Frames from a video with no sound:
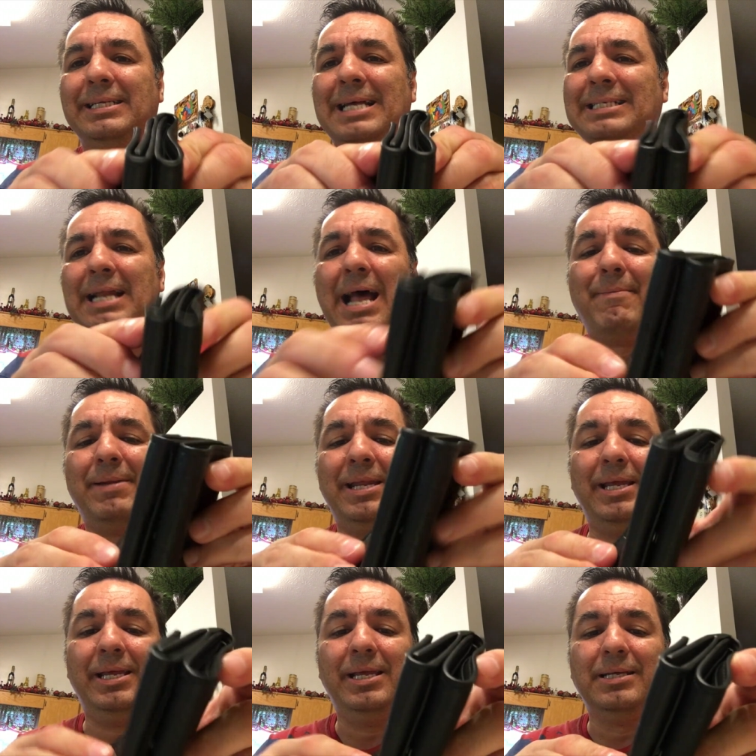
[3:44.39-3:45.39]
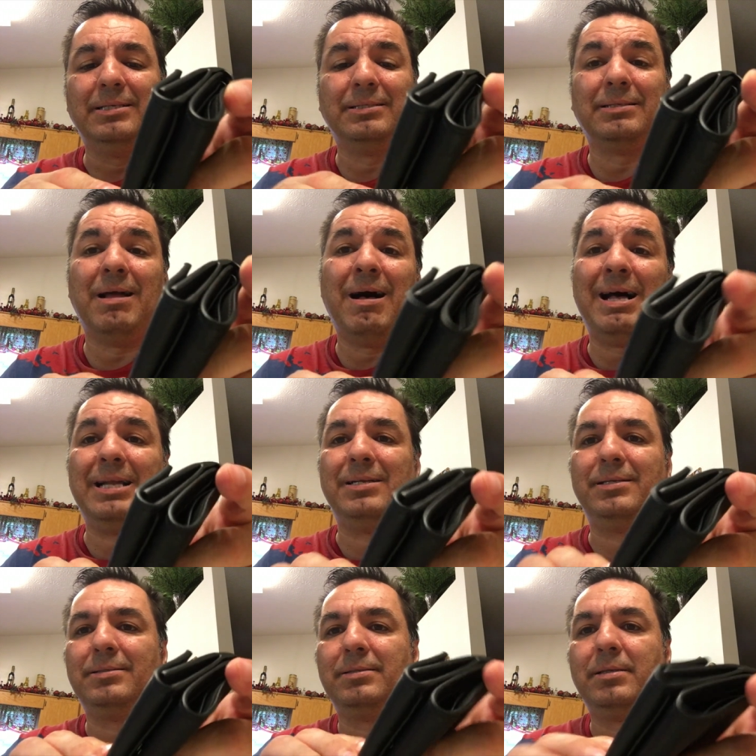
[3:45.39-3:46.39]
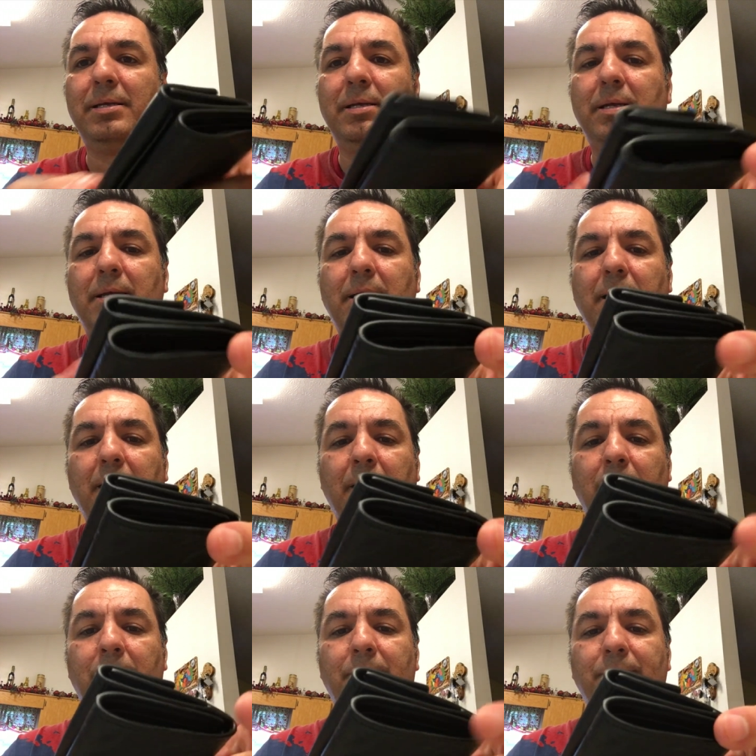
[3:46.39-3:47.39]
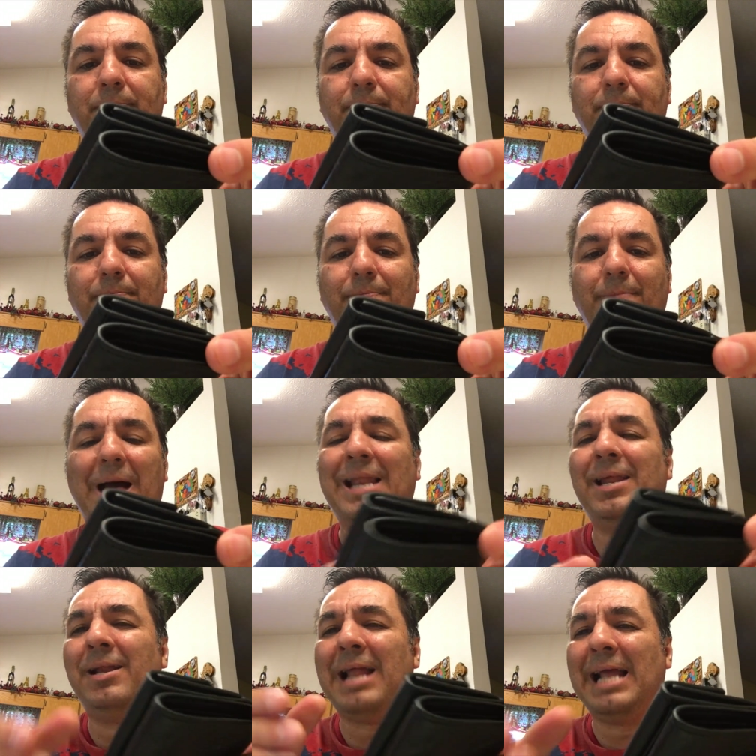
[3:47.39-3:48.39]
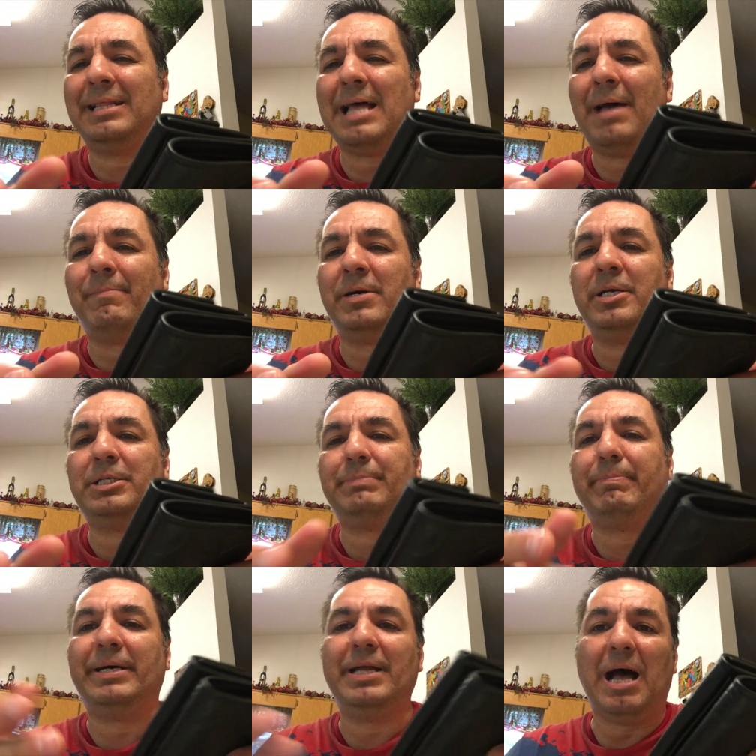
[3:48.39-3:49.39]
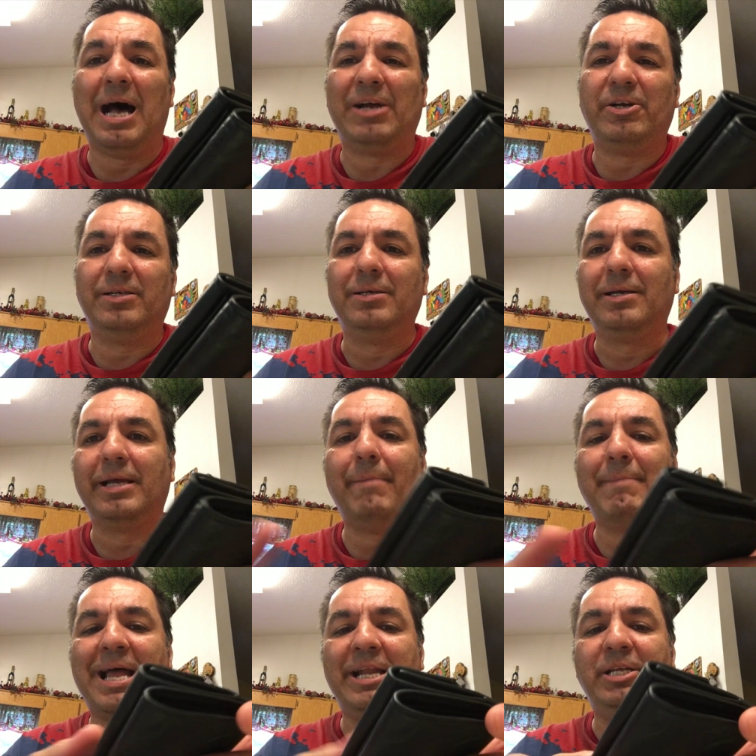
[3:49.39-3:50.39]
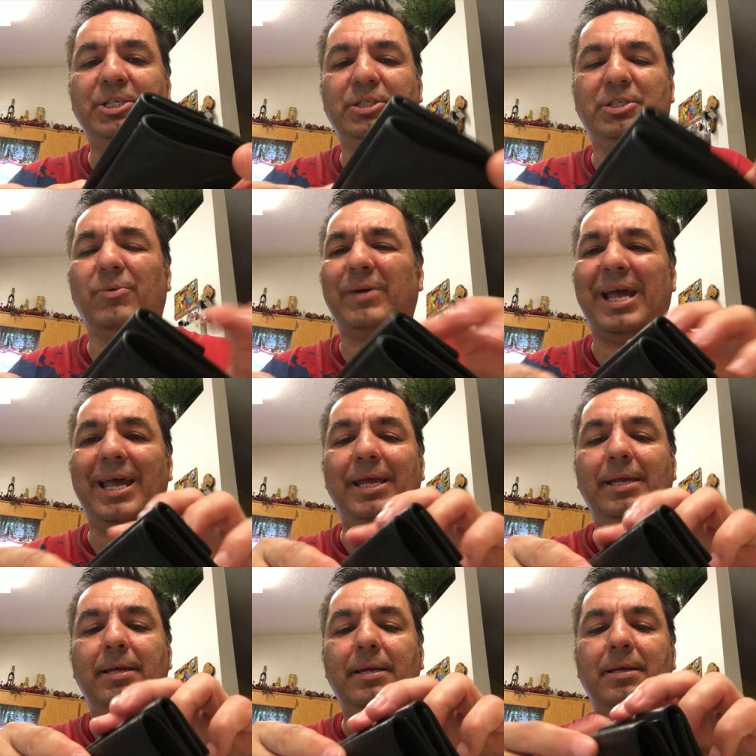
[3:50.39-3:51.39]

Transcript: it doesn't have any slot. Um, I didn't like that much, but I can manage. It's okay.